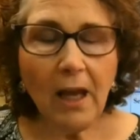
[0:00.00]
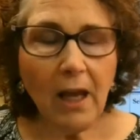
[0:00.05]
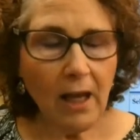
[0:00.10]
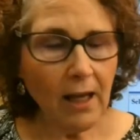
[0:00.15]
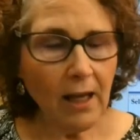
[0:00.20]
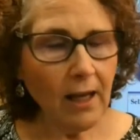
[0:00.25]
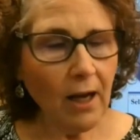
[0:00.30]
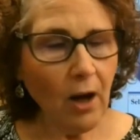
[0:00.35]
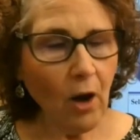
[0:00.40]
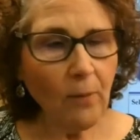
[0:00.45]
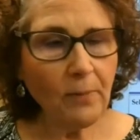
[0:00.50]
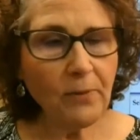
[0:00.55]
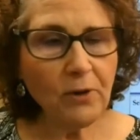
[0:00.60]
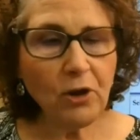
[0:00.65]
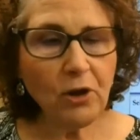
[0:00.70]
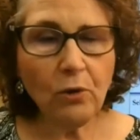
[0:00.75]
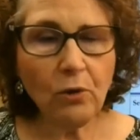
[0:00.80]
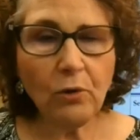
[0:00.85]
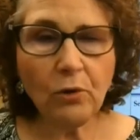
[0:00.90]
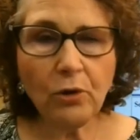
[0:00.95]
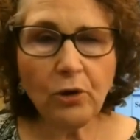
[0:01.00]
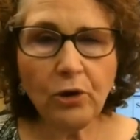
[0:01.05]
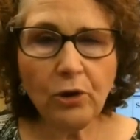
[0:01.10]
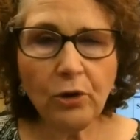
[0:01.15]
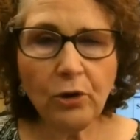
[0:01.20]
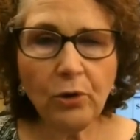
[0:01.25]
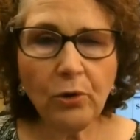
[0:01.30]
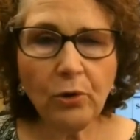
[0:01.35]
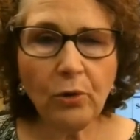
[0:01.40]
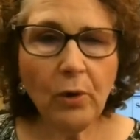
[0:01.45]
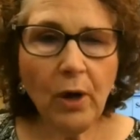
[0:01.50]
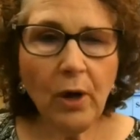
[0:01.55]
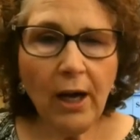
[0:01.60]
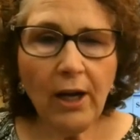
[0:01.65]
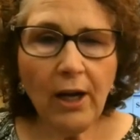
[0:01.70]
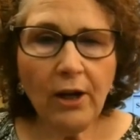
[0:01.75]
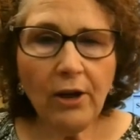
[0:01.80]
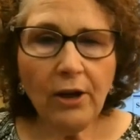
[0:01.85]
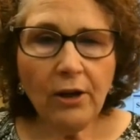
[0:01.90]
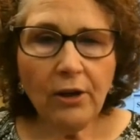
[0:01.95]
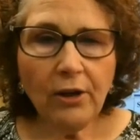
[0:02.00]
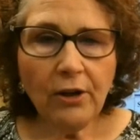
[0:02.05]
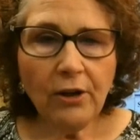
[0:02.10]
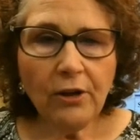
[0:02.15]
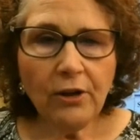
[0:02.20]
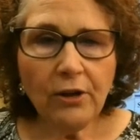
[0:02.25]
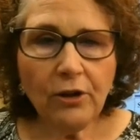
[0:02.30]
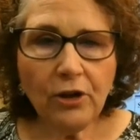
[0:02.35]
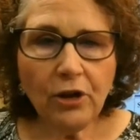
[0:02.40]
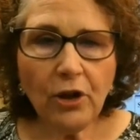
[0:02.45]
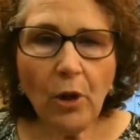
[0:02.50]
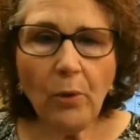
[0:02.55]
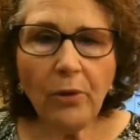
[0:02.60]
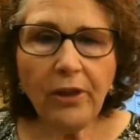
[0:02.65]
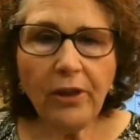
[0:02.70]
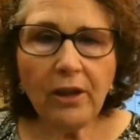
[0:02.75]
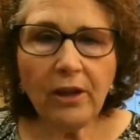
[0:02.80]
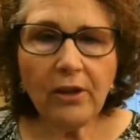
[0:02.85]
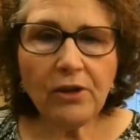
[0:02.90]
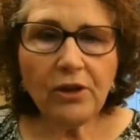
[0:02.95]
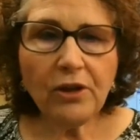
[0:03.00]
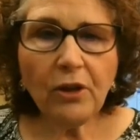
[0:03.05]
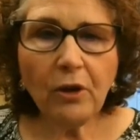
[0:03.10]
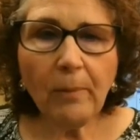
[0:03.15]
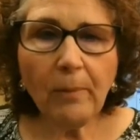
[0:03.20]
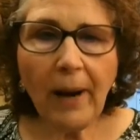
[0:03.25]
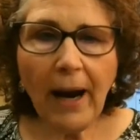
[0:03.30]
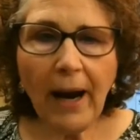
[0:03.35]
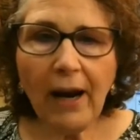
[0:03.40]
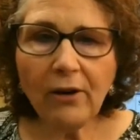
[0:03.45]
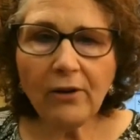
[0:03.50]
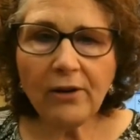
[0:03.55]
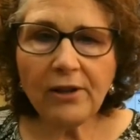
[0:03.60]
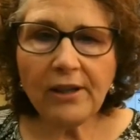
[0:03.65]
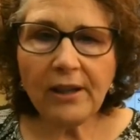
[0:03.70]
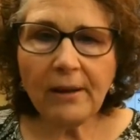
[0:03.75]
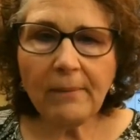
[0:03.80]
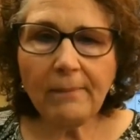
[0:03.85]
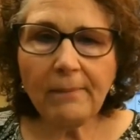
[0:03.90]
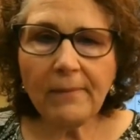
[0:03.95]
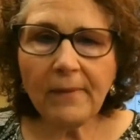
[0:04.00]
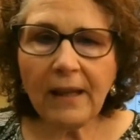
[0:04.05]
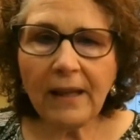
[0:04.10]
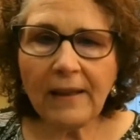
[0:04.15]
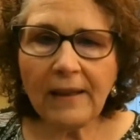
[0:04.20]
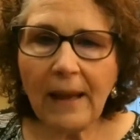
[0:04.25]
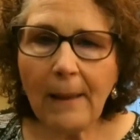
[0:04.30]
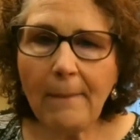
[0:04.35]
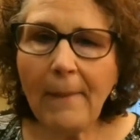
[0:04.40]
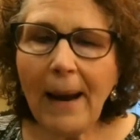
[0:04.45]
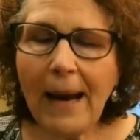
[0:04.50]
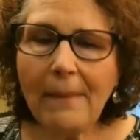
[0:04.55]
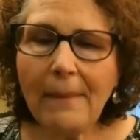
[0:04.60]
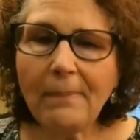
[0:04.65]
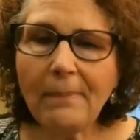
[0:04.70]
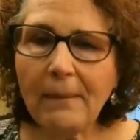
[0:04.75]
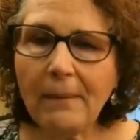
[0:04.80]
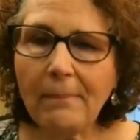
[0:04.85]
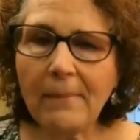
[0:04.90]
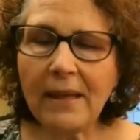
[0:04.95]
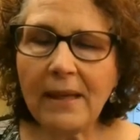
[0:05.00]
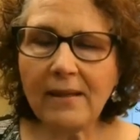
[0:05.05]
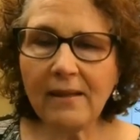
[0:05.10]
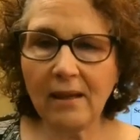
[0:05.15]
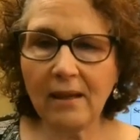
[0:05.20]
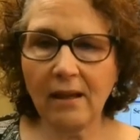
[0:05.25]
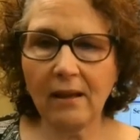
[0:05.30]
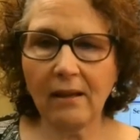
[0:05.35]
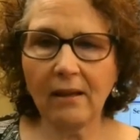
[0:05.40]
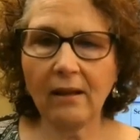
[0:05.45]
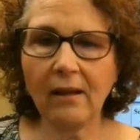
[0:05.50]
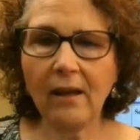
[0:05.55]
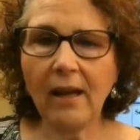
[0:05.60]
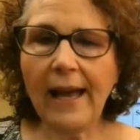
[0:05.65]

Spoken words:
It helps you to show things to your buyers that they might be missing